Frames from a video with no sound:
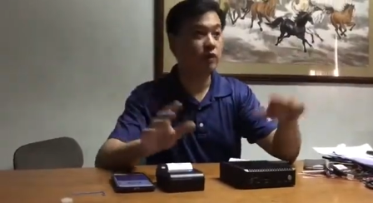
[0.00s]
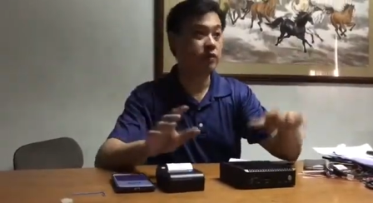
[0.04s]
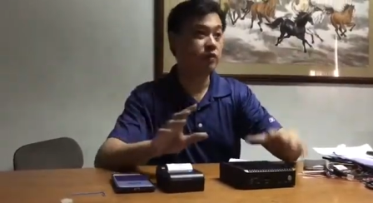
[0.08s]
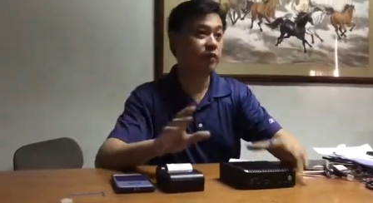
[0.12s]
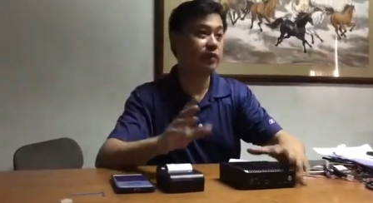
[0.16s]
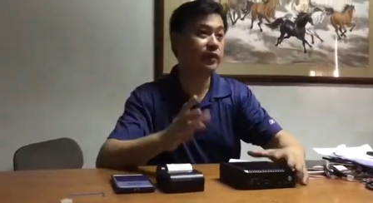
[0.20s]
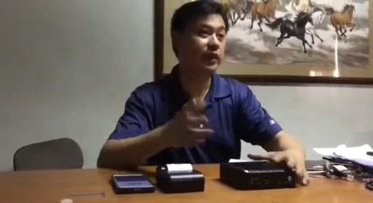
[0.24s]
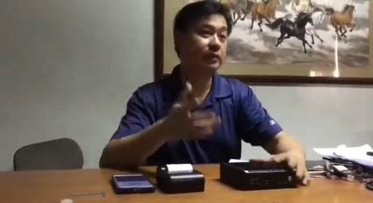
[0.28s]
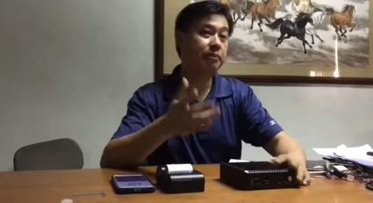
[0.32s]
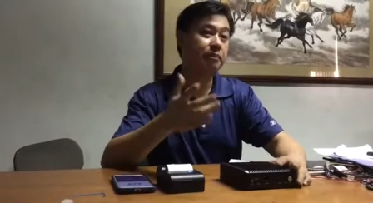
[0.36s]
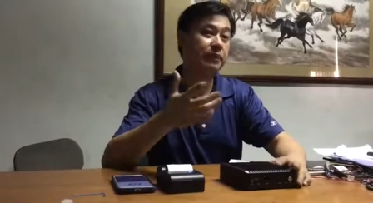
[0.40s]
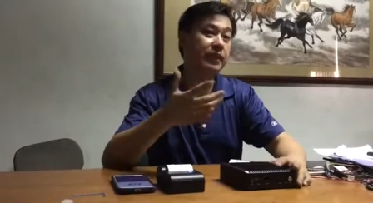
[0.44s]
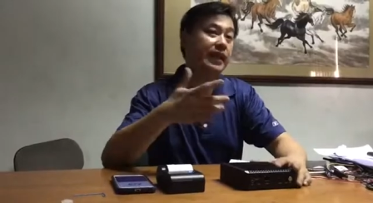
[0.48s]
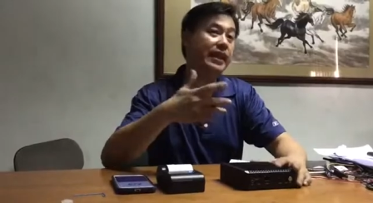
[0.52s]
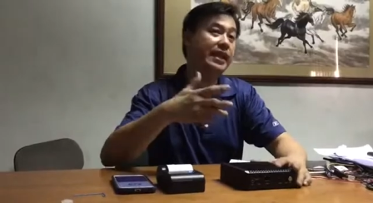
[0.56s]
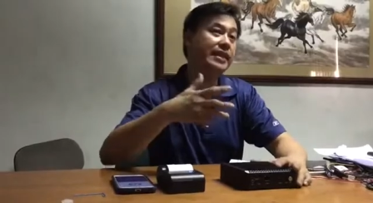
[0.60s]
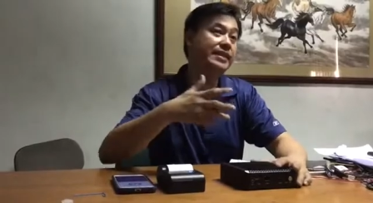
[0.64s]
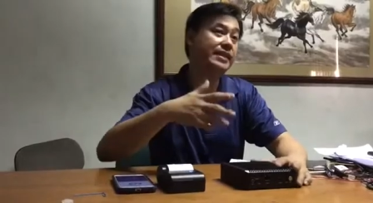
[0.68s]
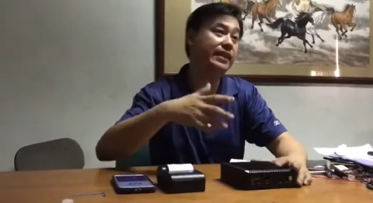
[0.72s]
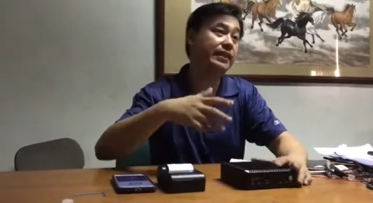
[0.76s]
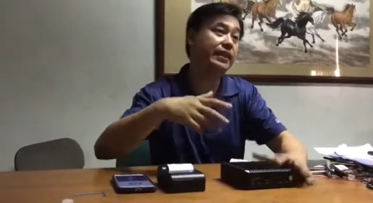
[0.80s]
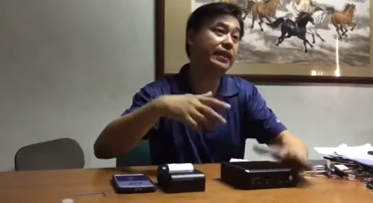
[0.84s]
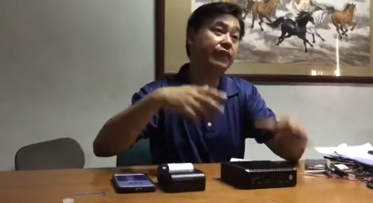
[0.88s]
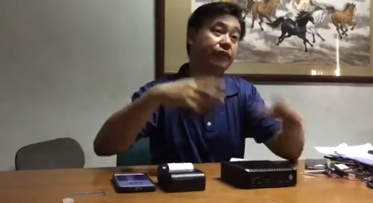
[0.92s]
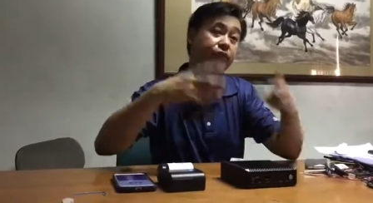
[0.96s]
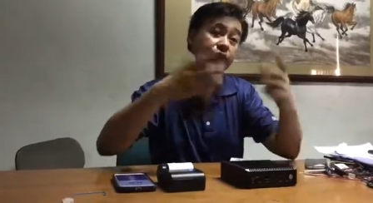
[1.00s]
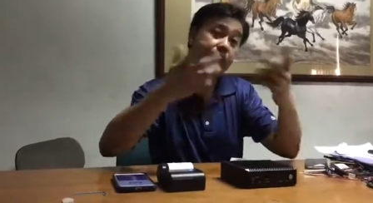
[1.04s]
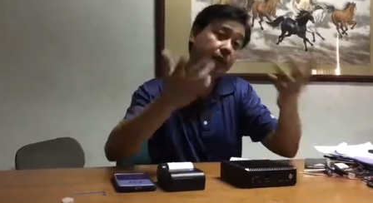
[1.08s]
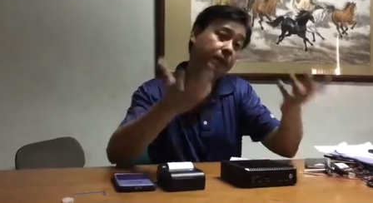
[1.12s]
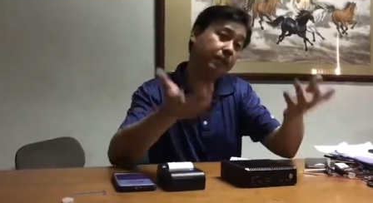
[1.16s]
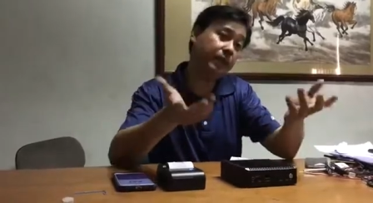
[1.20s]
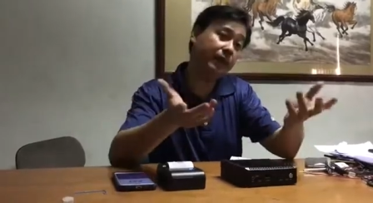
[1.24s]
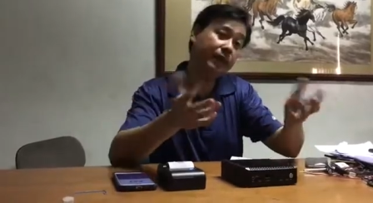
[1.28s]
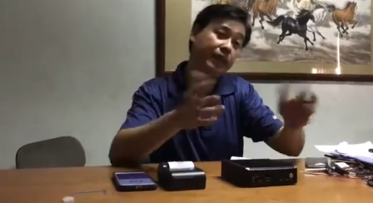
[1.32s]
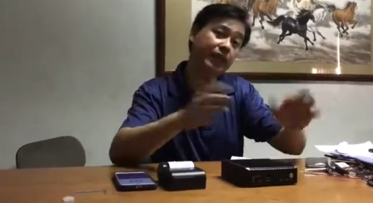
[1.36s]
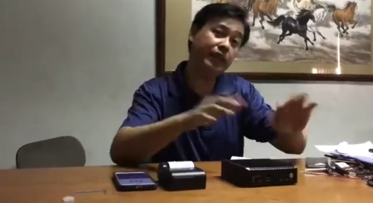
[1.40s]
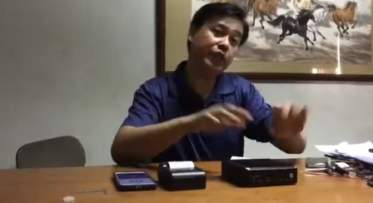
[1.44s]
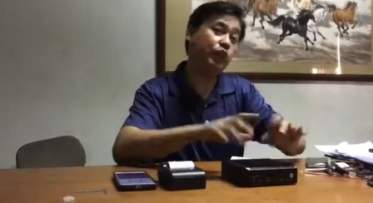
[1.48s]
So that means that if
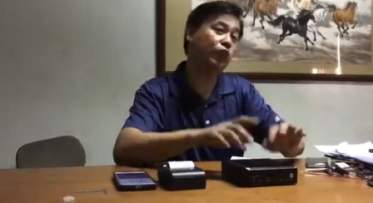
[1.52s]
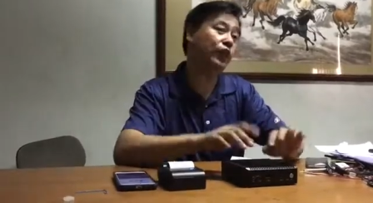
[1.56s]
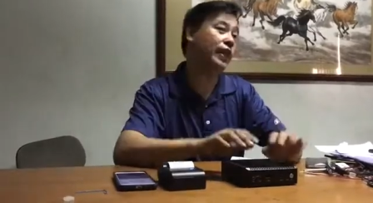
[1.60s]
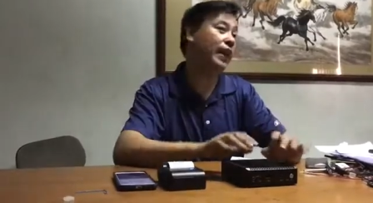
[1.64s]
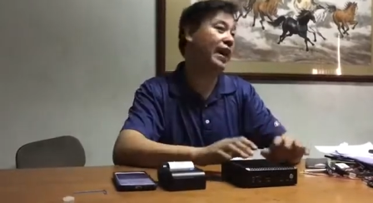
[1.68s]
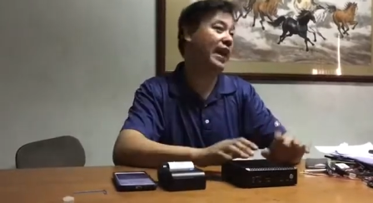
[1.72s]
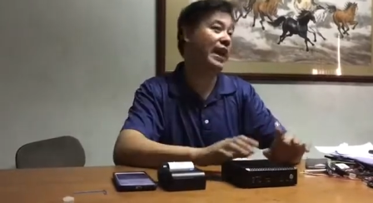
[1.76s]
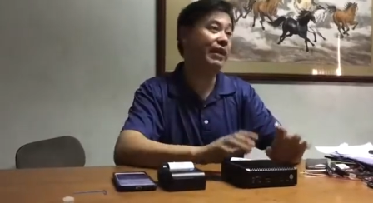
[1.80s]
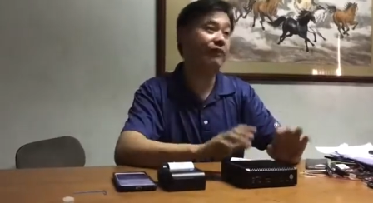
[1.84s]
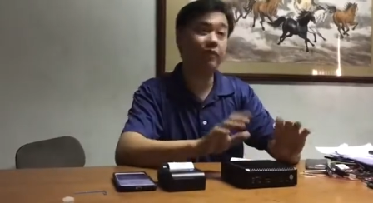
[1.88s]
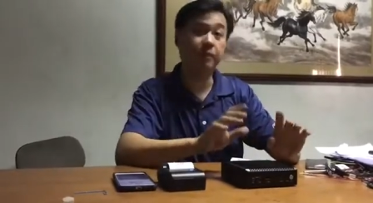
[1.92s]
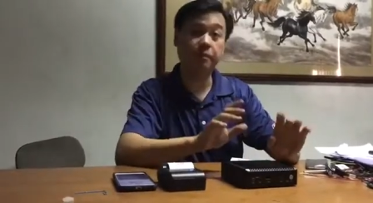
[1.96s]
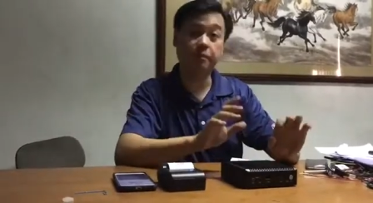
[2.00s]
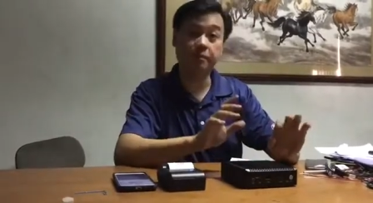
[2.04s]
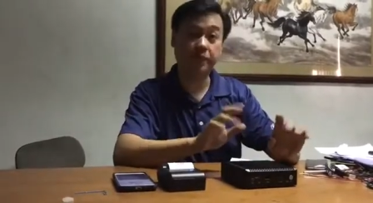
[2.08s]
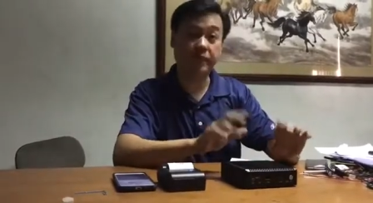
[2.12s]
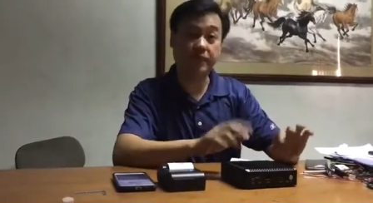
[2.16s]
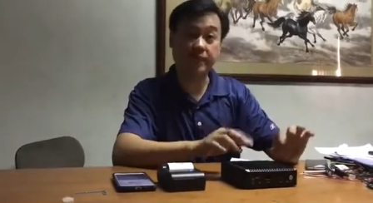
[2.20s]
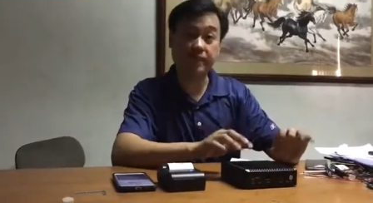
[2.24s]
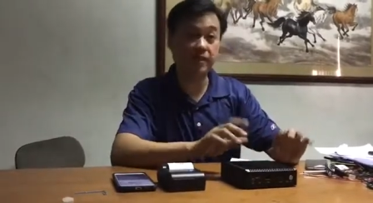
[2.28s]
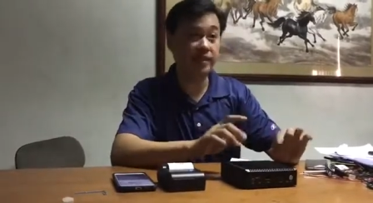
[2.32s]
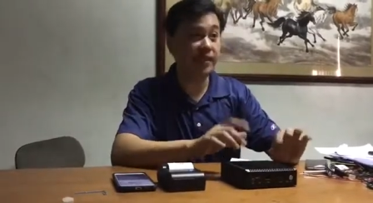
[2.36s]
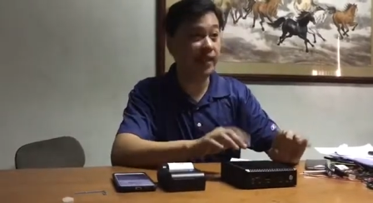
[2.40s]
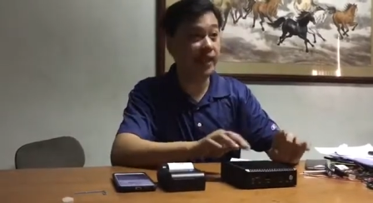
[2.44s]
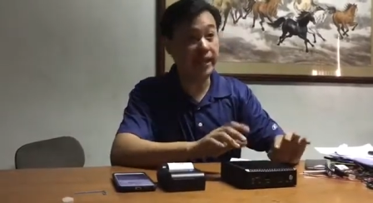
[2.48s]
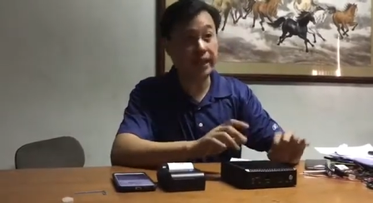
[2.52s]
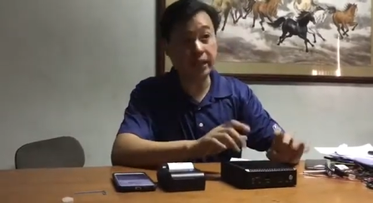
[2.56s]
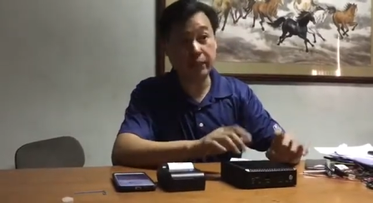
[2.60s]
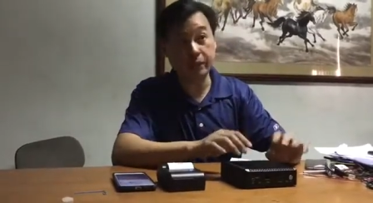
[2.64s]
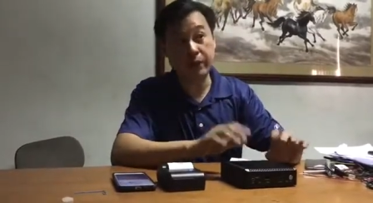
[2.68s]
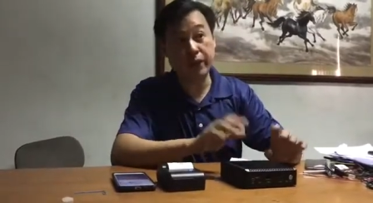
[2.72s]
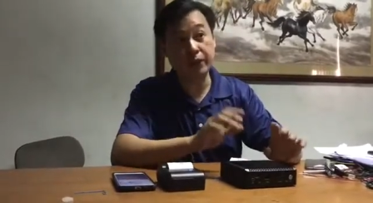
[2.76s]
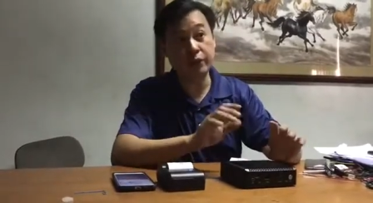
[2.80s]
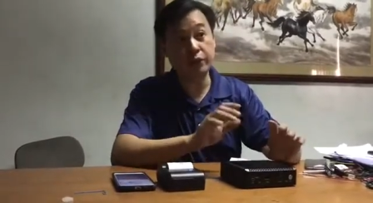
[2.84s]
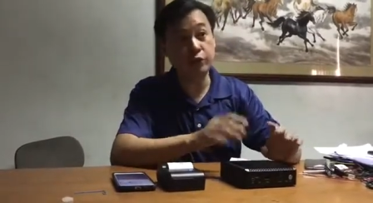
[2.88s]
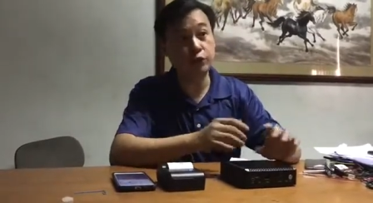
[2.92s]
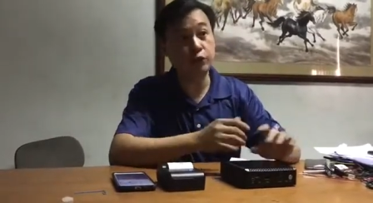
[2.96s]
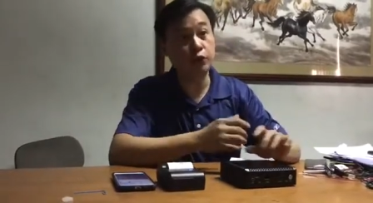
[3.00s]
typically you will have a PC
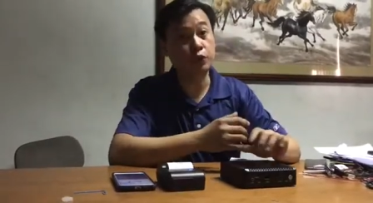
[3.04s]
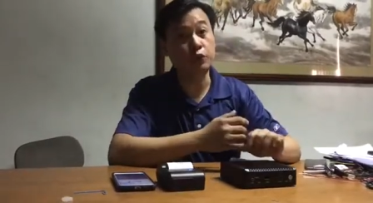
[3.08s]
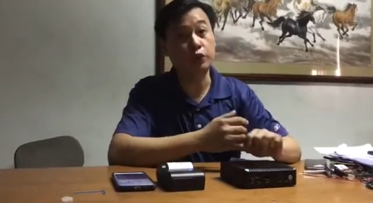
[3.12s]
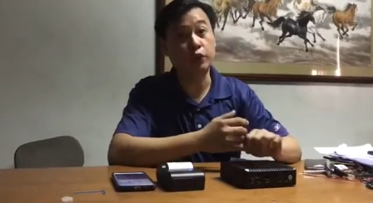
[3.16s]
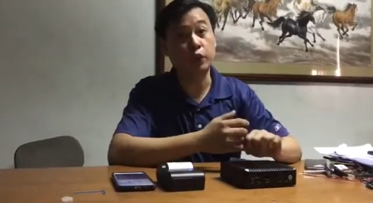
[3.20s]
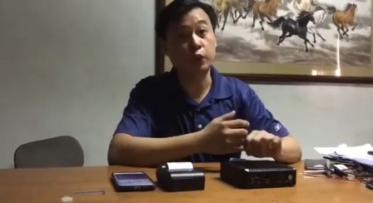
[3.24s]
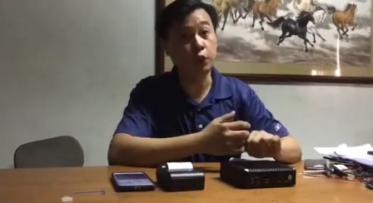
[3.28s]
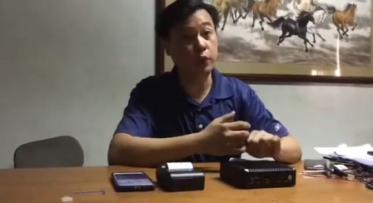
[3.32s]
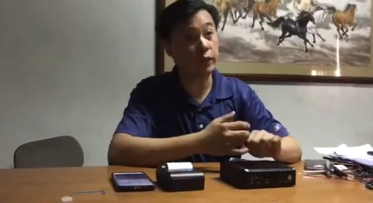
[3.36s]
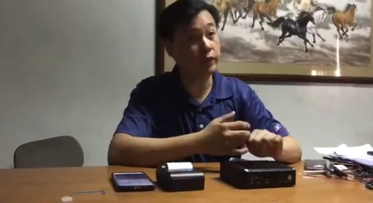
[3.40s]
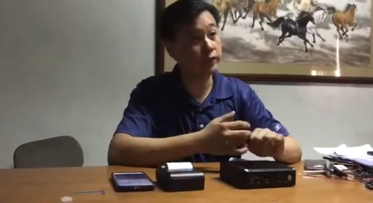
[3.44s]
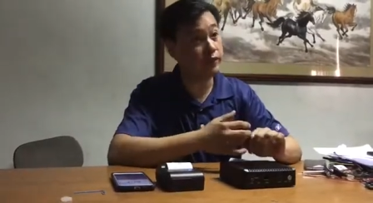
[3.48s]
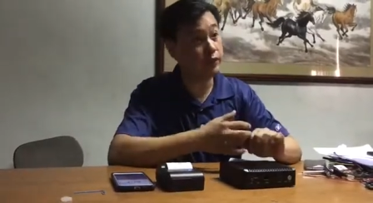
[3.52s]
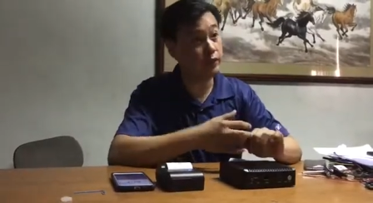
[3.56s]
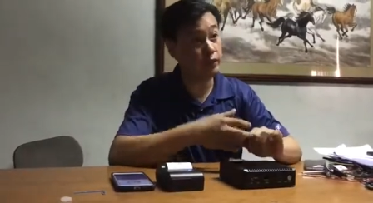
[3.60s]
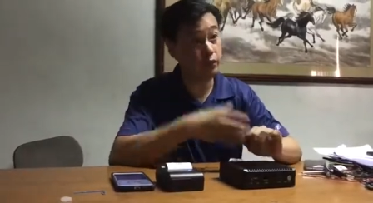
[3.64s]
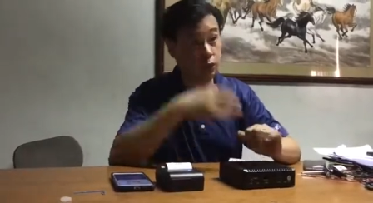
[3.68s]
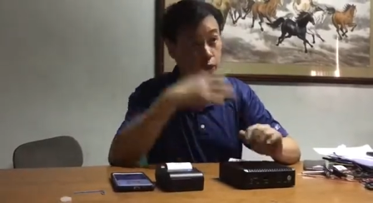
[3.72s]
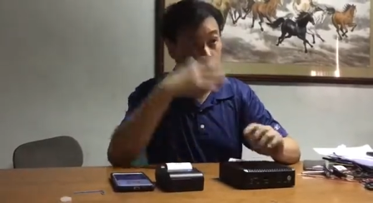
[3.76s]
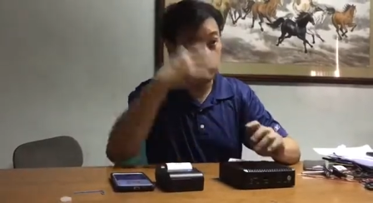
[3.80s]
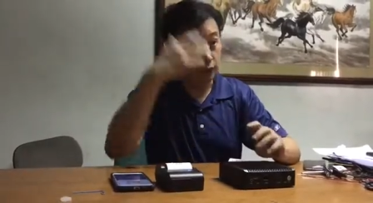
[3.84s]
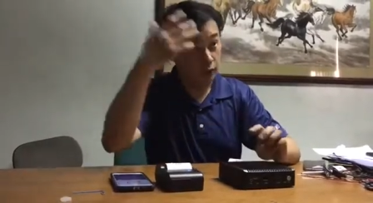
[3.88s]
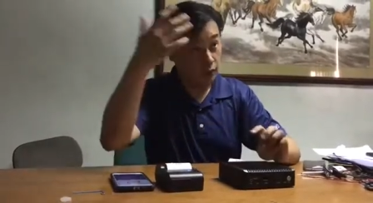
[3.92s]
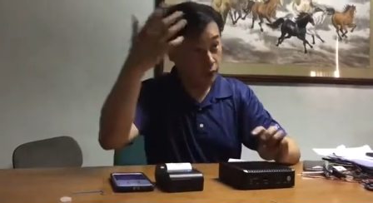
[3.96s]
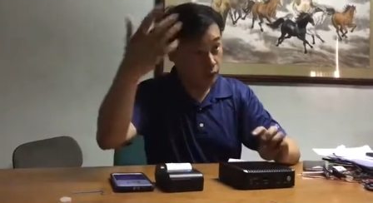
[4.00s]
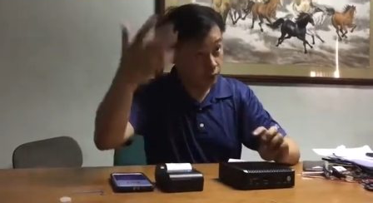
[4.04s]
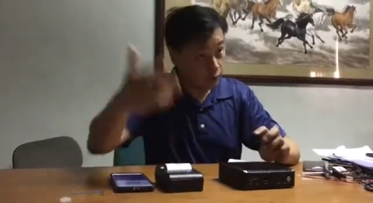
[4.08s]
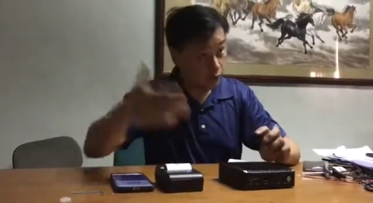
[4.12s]
anyway to do the work that you